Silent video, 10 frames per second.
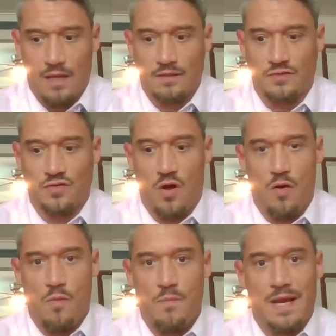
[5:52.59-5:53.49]

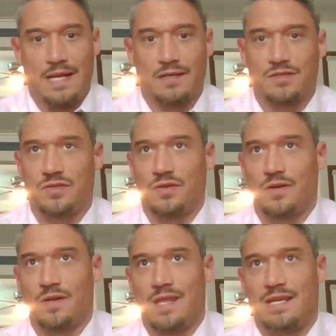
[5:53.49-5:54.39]
So making
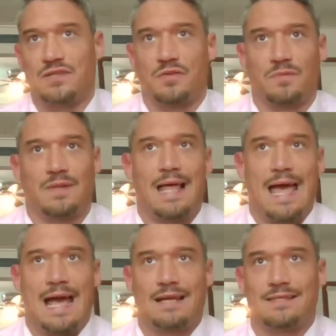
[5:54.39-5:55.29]
sure that you're
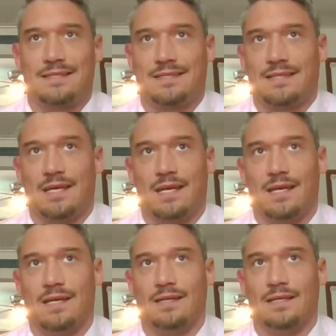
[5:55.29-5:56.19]
relaxed
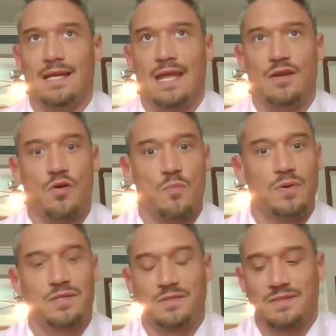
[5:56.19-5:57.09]
and don't
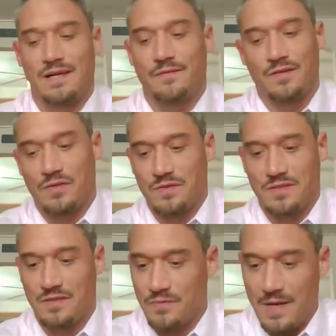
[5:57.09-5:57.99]
put yourself in those
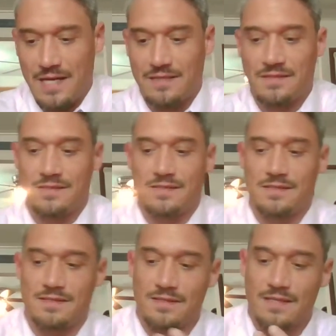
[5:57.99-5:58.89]
situations
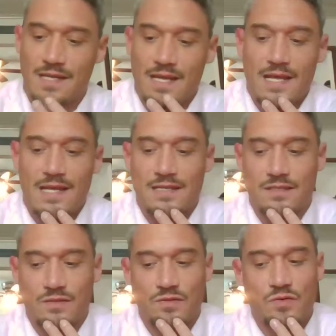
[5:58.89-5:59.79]
is
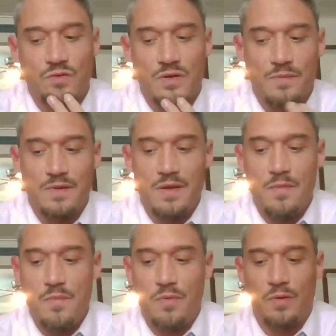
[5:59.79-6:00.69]
extremely
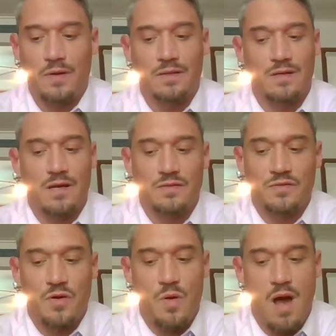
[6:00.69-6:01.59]
important.
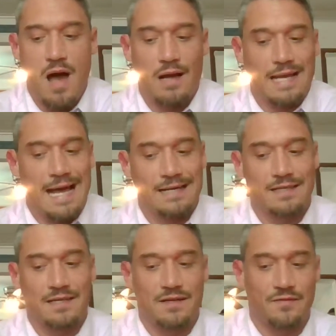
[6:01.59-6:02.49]
Also,
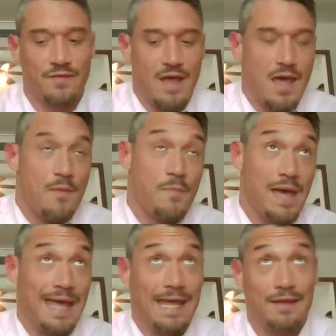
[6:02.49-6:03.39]
cognitive
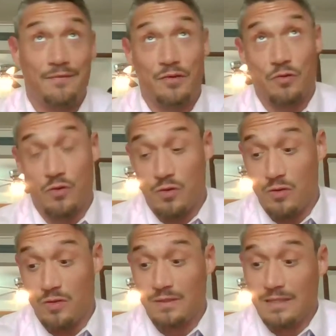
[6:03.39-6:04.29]

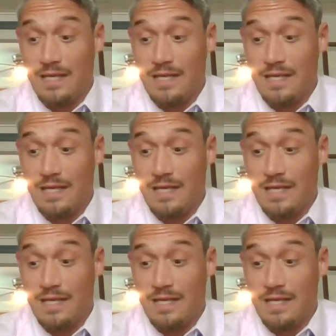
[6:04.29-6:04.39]
behavioral